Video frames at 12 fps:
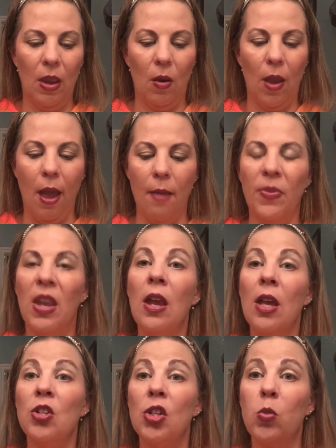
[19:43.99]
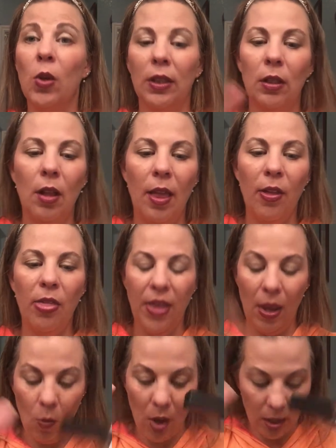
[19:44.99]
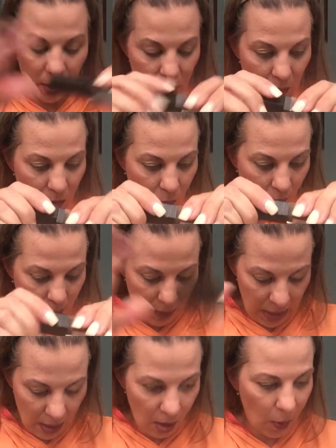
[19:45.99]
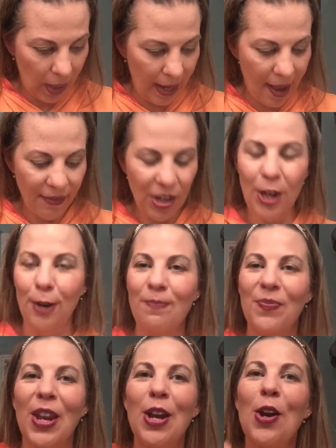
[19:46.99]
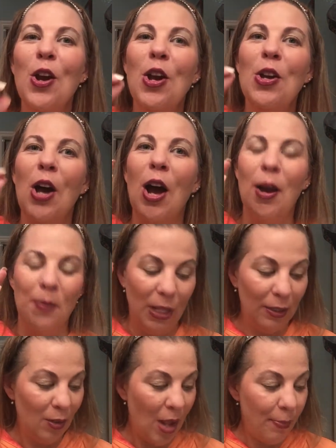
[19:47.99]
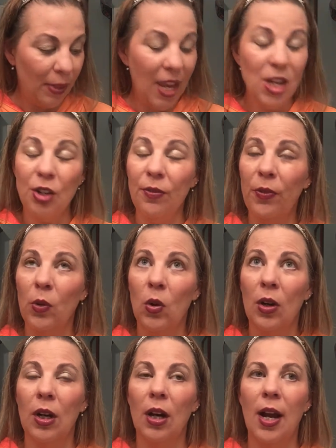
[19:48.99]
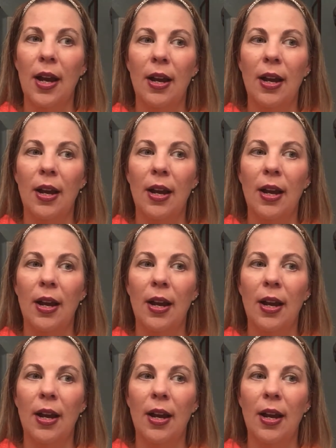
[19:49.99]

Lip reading: Okay, and just one little other thing while I have you here, a little application for